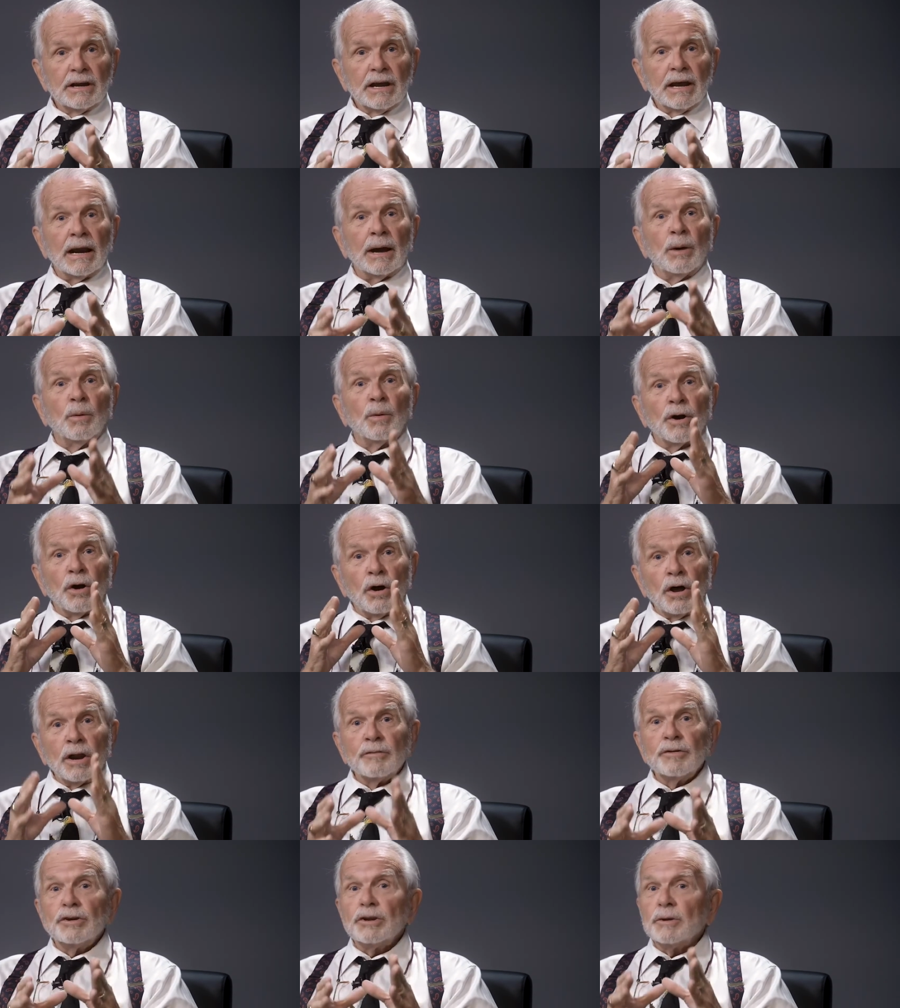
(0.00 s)
And I want
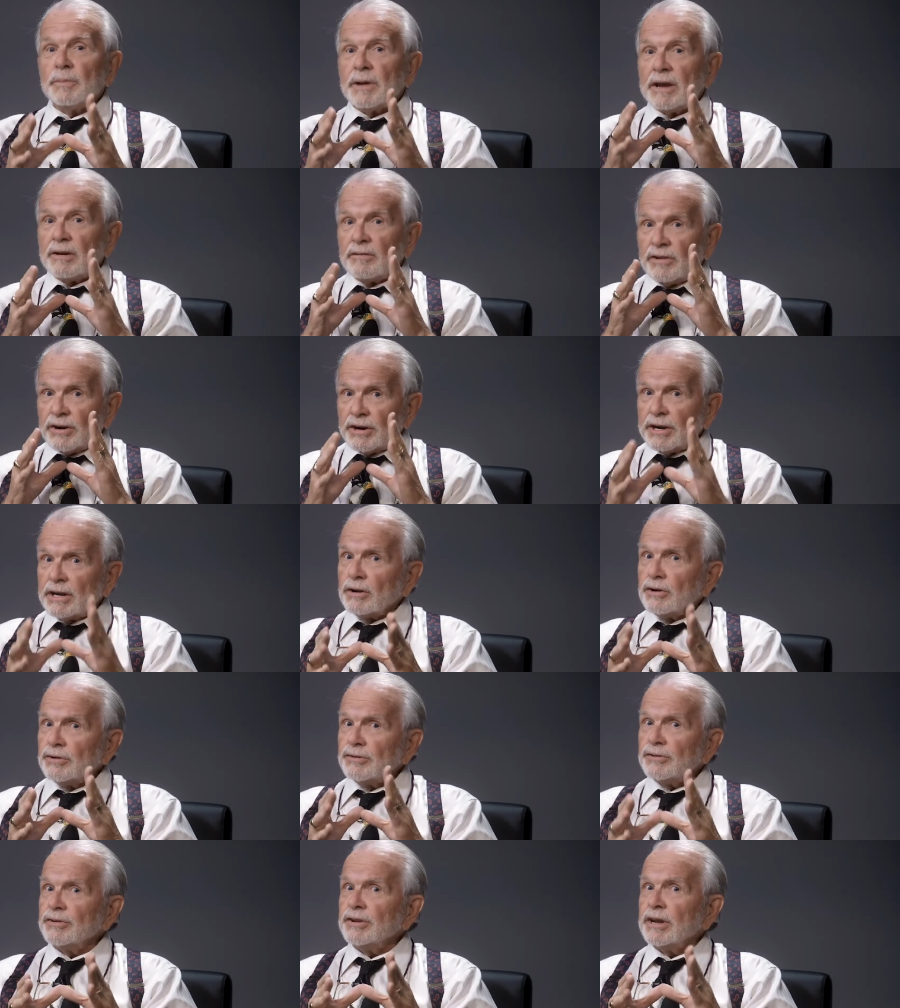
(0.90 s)
all of you to pay very
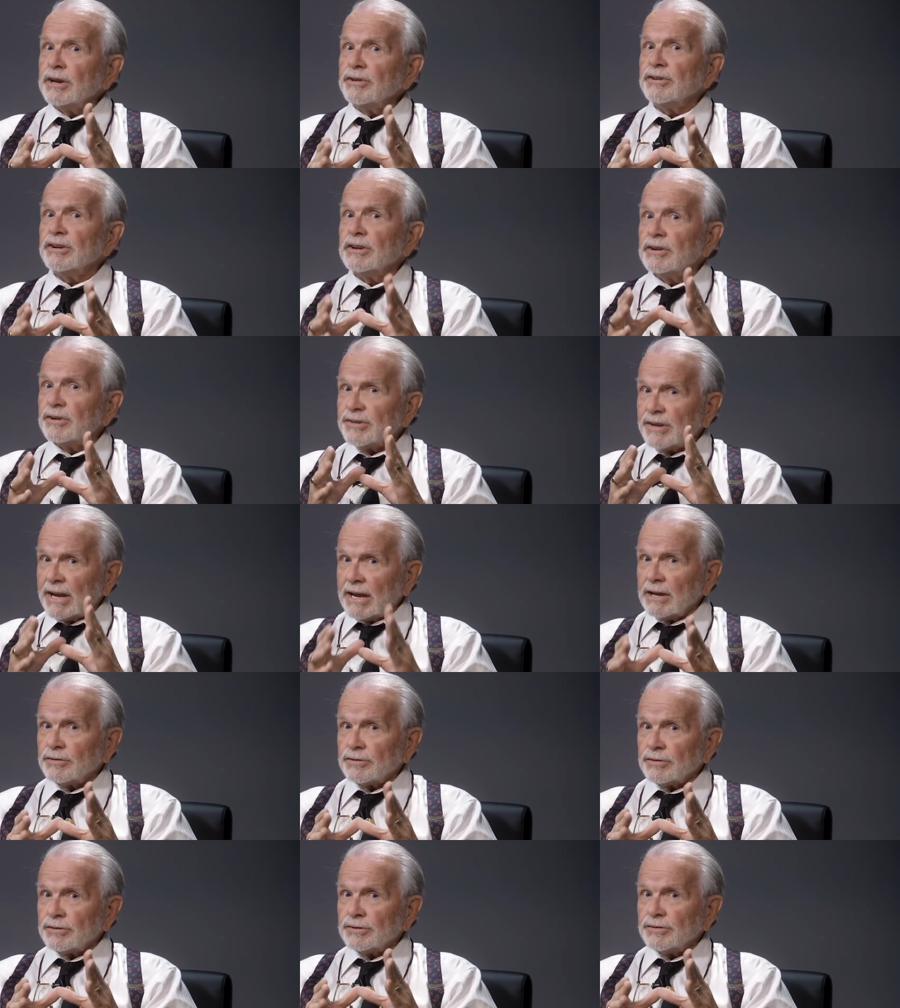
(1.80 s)
close attention to his
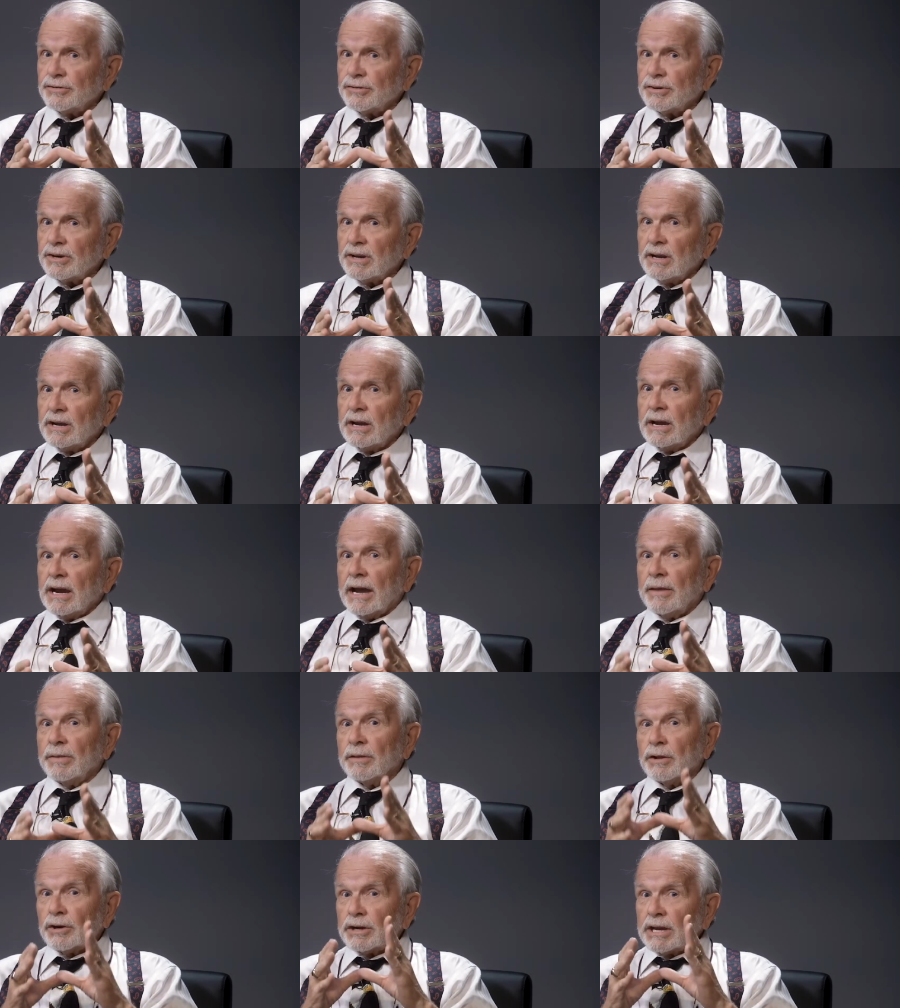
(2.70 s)
answers
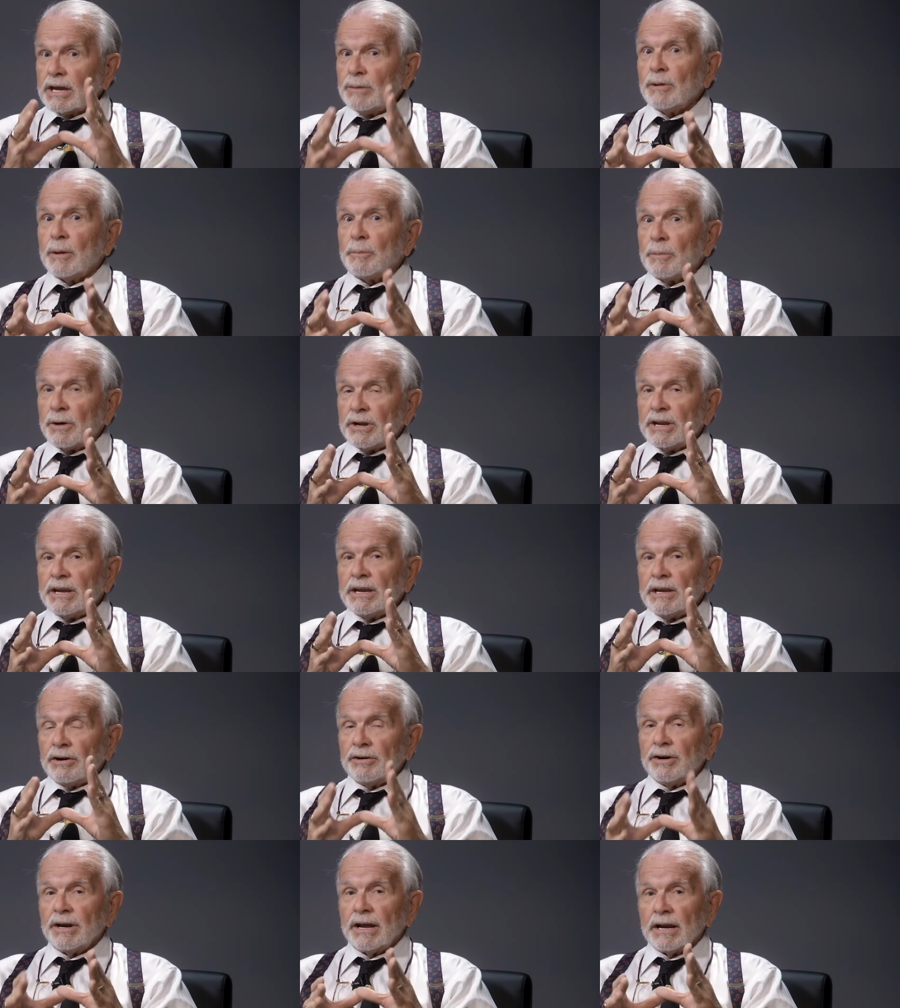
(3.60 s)
and look him up on the
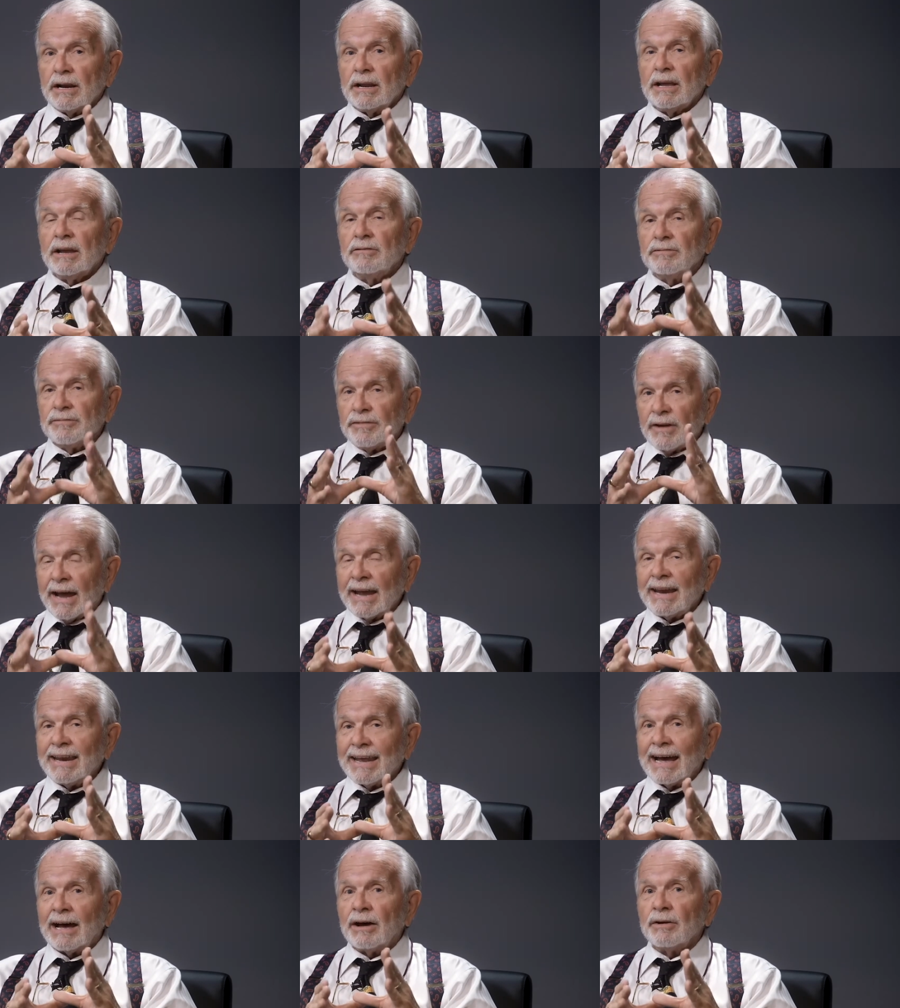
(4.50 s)
internet and
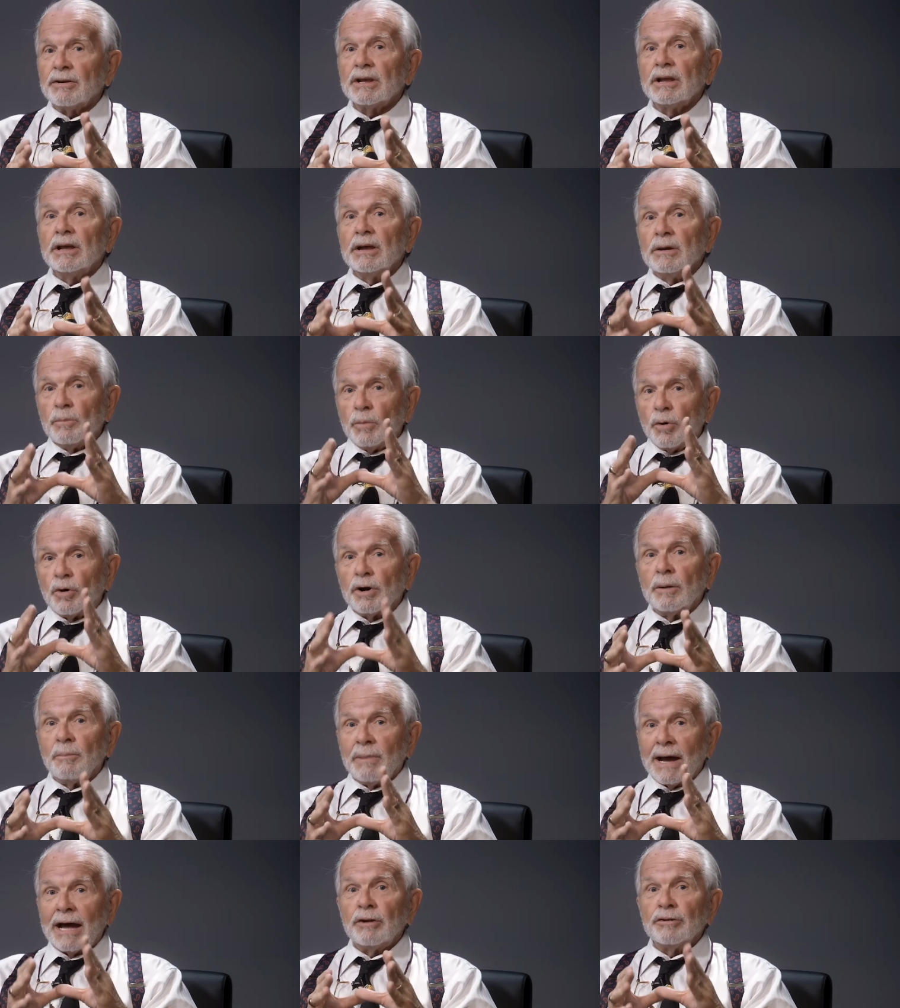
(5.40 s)
find out more
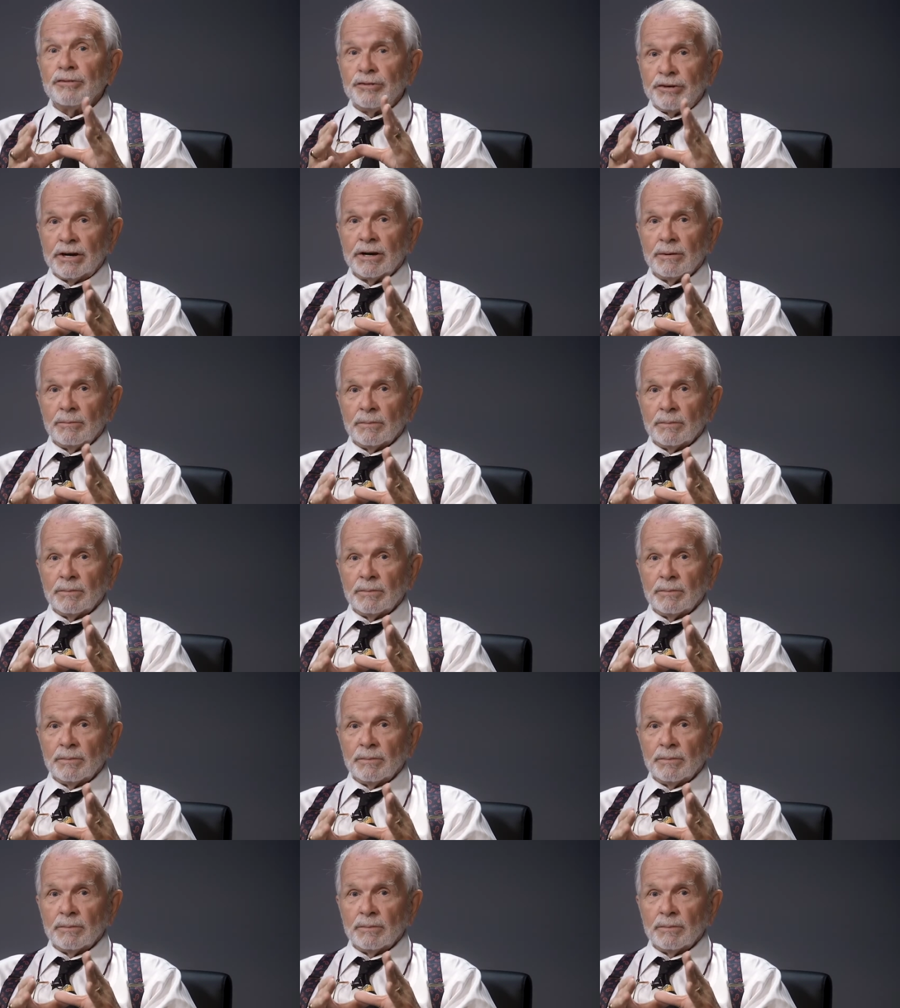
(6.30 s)
about Jim.